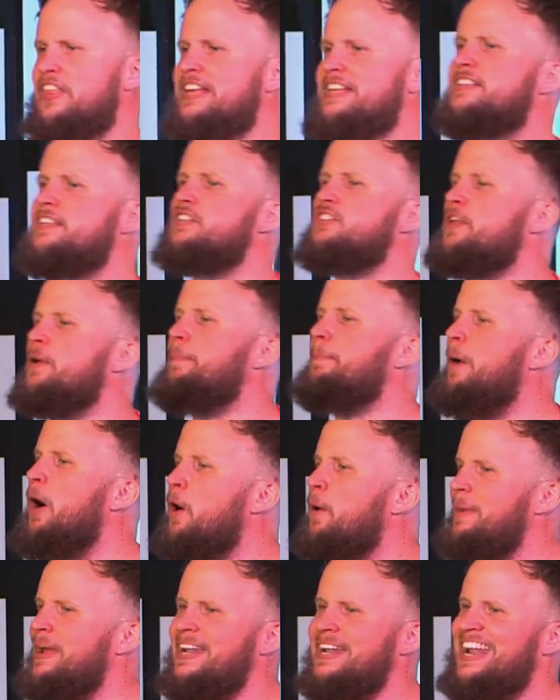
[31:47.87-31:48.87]
this is the
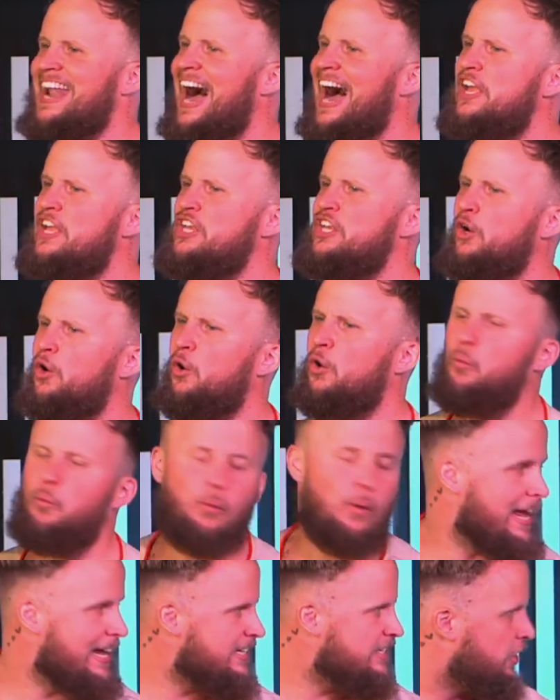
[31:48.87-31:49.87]
moment, not you'll
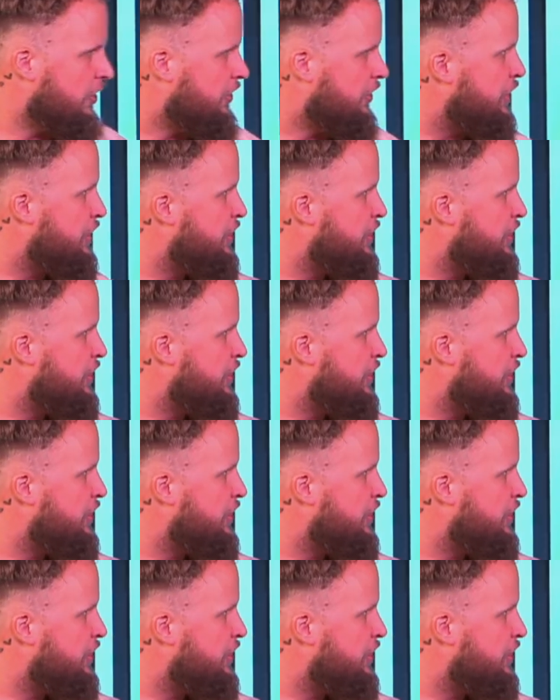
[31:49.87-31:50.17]
run to the